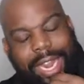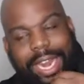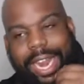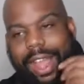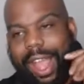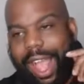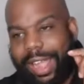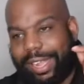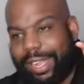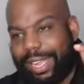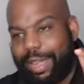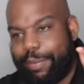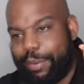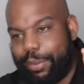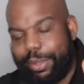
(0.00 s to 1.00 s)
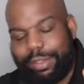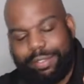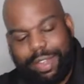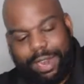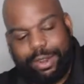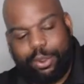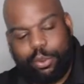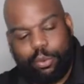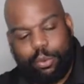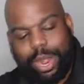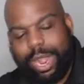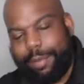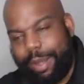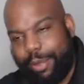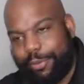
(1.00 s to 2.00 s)
Now, I could give you the technical
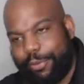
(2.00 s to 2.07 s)
way about